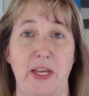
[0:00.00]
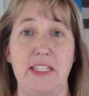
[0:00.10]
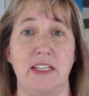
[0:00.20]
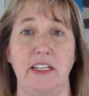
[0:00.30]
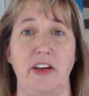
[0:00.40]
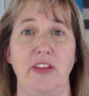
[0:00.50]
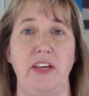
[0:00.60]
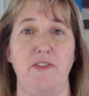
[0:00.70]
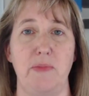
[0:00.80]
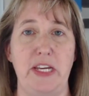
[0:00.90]
basically all
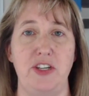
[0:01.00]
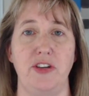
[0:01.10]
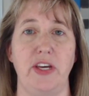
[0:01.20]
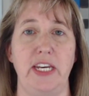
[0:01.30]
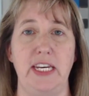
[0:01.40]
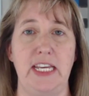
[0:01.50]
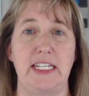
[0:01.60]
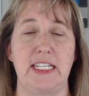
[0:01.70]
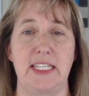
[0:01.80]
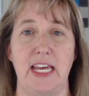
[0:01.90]
the information you're going to
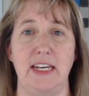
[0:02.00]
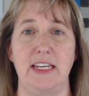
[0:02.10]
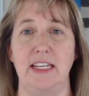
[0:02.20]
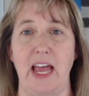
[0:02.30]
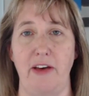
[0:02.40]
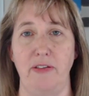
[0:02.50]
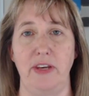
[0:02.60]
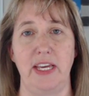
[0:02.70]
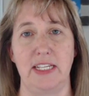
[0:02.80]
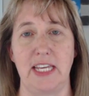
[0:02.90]
need to send out
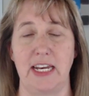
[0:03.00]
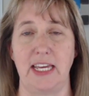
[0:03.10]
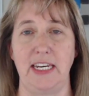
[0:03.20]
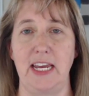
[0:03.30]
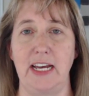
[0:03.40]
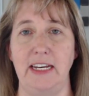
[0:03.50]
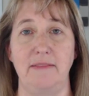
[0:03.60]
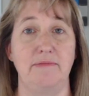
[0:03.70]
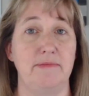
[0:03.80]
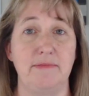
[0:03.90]
a
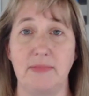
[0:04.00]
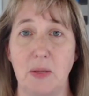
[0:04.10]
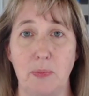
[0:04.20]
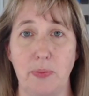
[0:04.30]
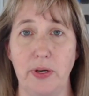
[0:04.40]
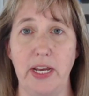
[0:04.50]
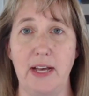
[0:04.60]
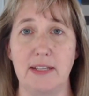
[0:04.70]
1099. Pretty